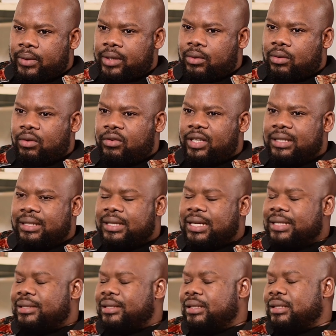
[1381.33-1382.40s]
when COVID
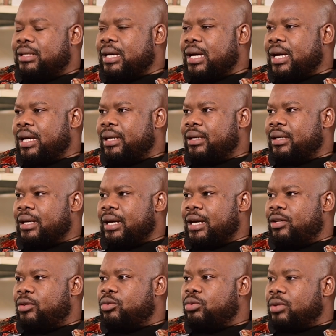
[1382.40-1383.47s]
started, I,
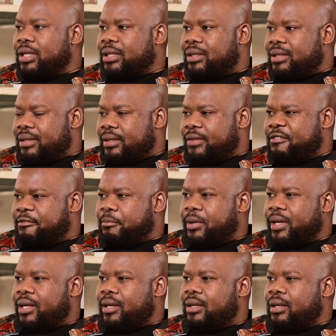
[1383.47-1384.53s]
I took a deserved
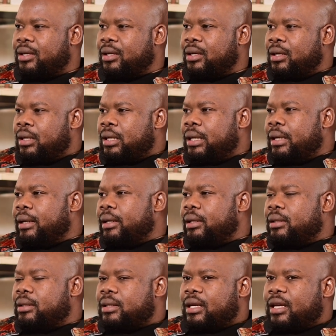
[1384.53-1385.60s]
break. Mm-hmm.
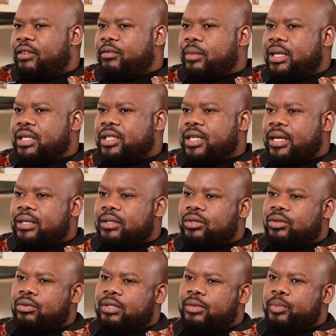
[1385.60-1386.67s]
It gave me a
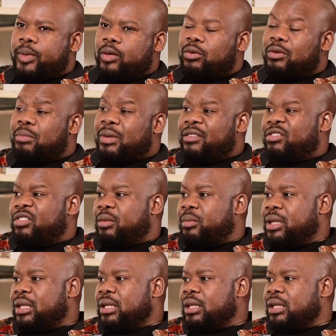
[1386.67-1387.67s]
chance to spend with my family.